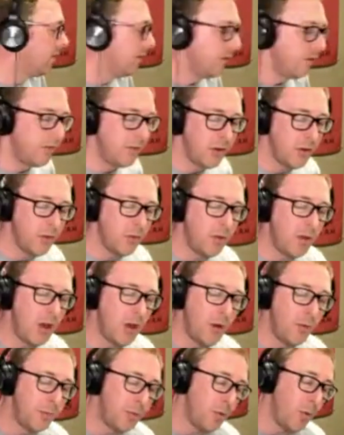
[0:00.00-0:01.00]
So I
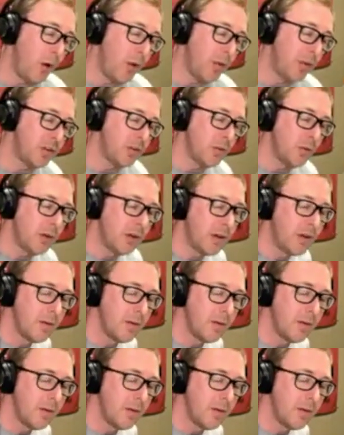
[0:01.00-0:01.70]
hope you all enjoy.